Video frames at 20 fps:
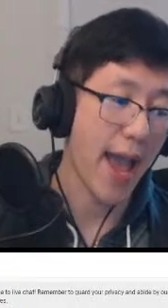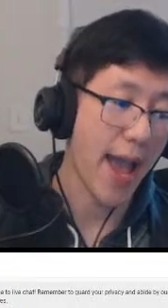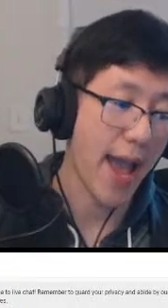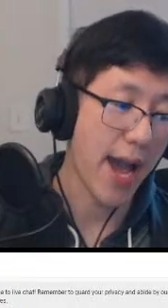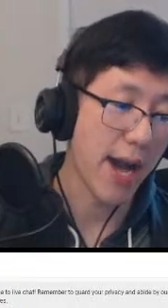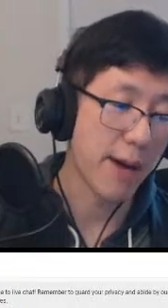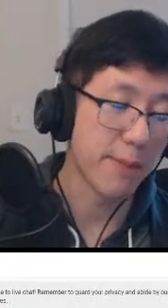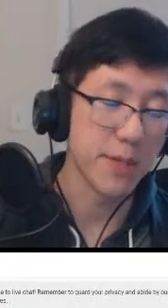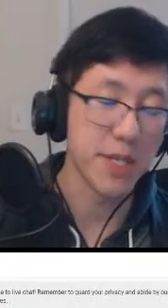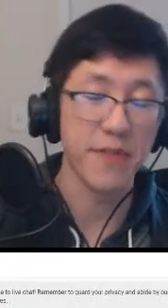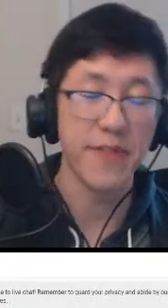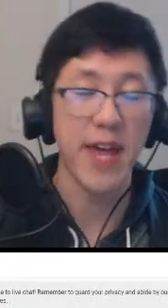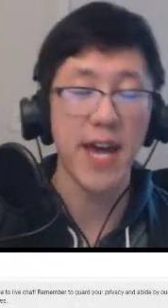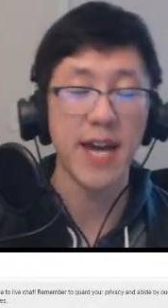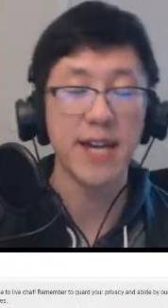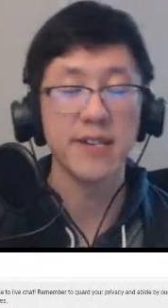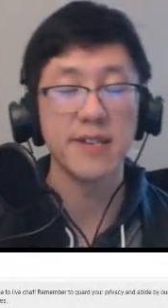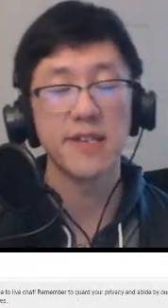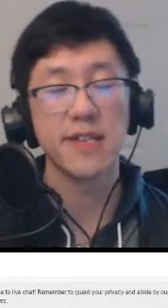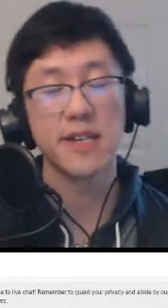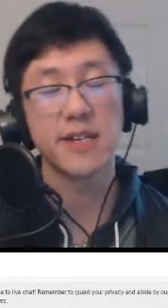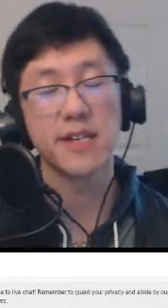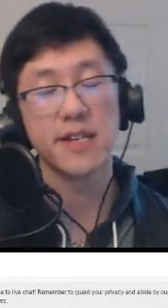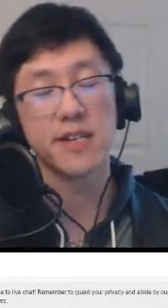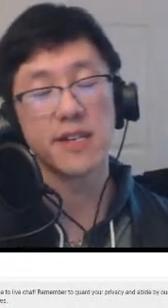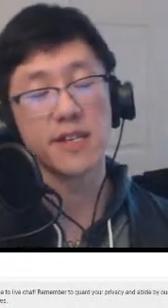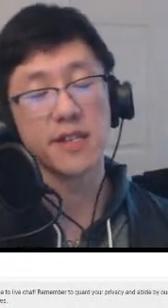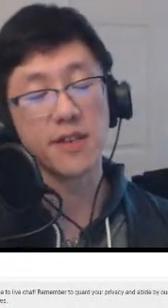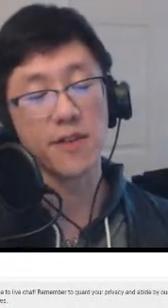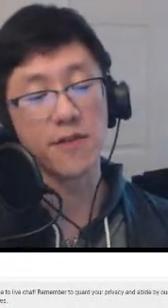how much of that is
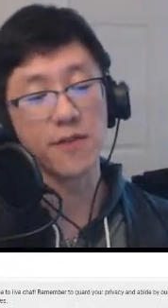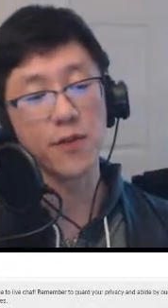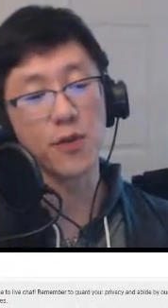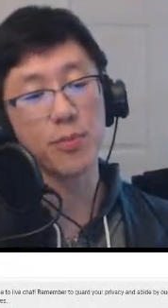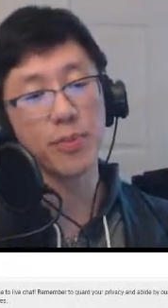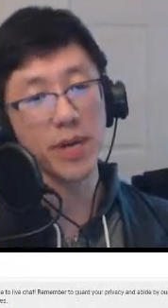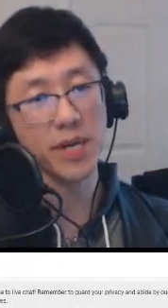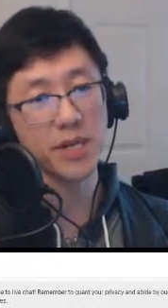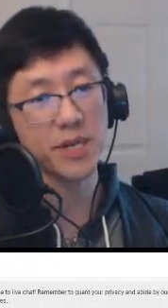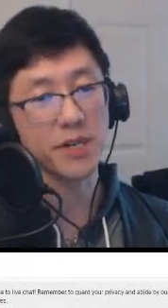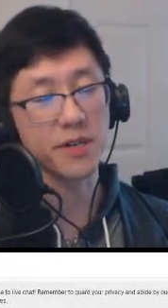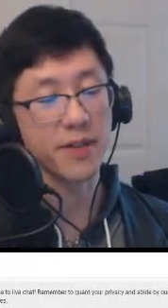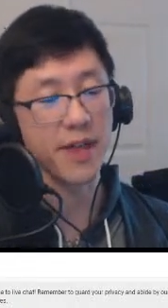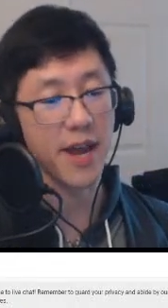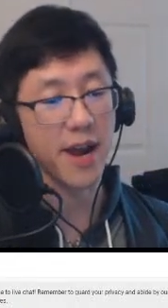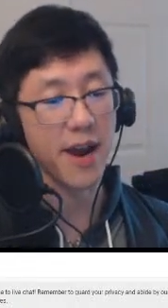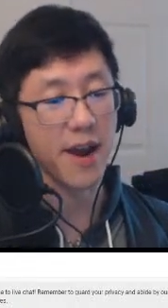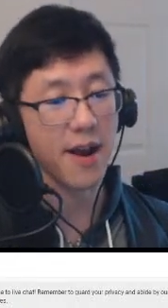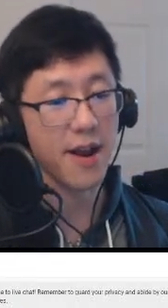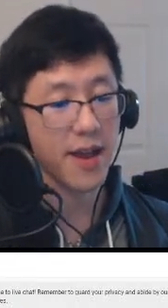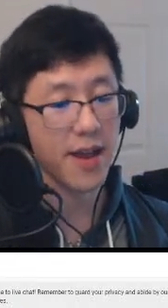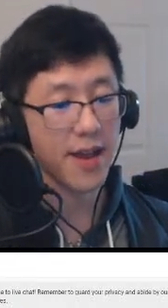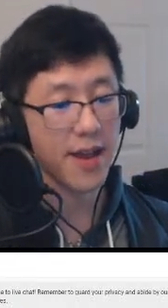the full picture there?